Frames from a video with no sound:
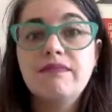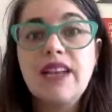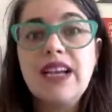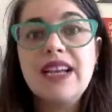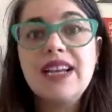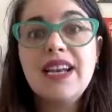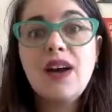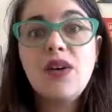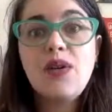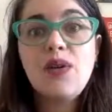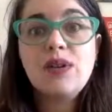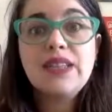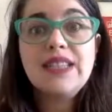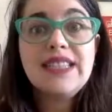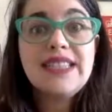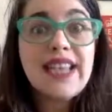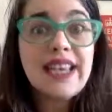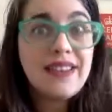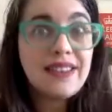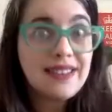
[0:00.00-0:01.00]
Now, our
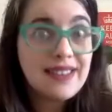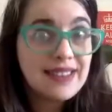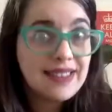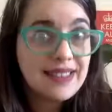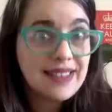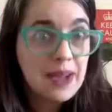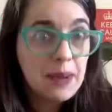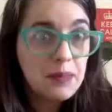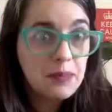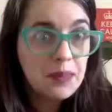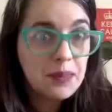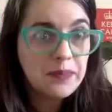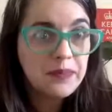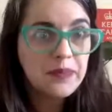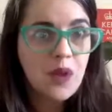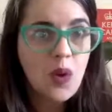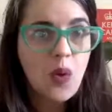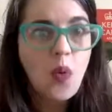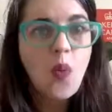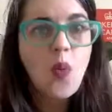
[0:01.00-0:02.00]
second step,
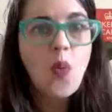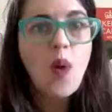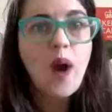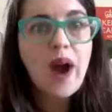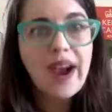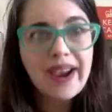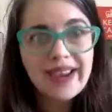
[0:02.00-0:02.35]
why